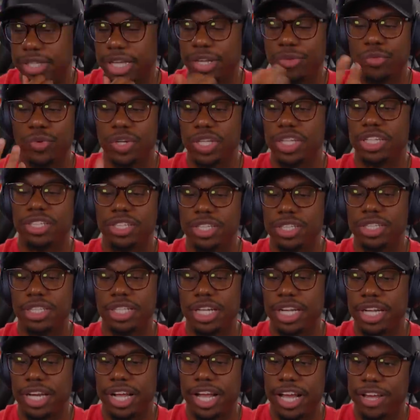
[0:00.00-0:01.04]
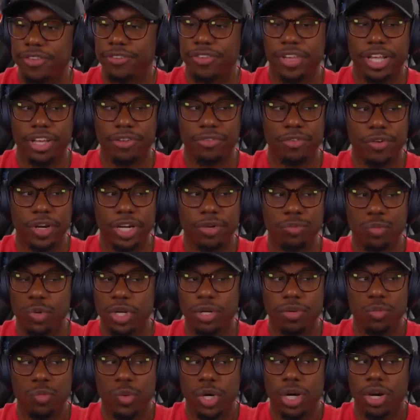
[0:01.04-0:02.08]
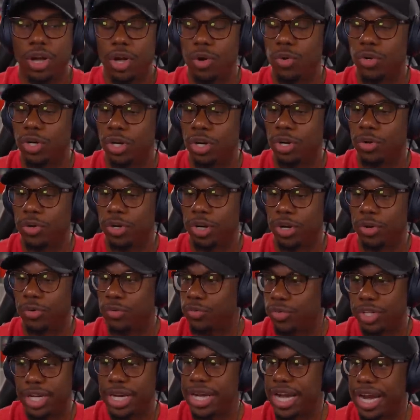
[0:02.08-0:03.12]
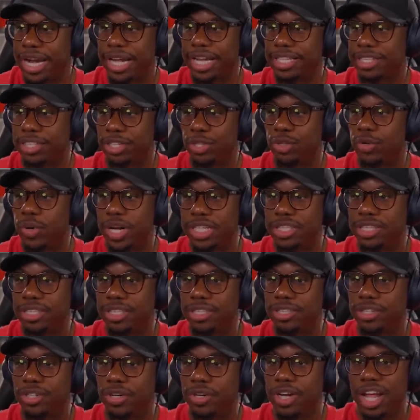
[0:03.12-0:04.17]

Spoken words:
They really just said F they friend. Where old girl go? They're not asking questions or